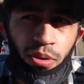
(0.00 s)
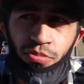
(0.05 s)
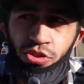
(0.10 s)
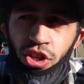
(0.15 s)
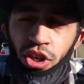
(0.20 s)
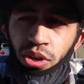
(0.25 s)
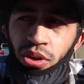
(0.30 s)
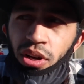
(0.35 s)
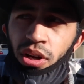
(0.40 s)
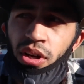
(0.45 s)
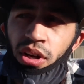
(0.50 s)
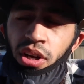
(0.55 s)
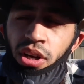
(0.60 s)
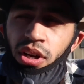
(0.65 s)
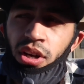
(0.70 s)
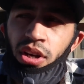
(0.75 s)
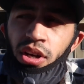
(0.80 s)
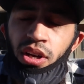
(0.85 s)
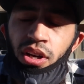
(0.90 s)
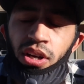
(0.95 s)
so
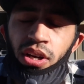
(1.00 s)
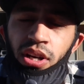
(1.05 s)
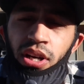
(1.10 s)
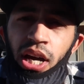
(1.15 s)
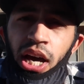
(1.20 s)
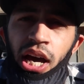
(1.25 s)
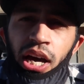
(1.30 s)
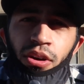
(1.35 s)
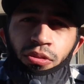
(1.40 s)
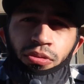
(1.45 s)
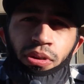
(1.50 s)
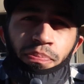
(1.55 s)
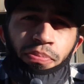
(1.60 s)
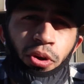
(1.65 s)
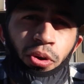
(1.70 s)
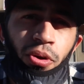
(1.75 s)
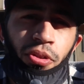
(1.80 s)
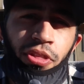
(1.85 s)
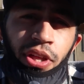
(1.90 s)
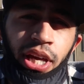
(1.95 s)
I had to rip the
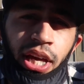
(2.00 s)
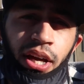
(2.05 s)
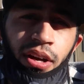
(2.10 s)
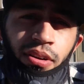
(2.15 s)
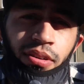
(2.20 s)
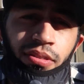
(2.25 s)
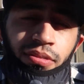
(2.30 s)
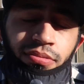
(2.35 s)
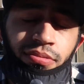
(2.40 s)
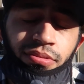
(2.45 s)
whole thing out.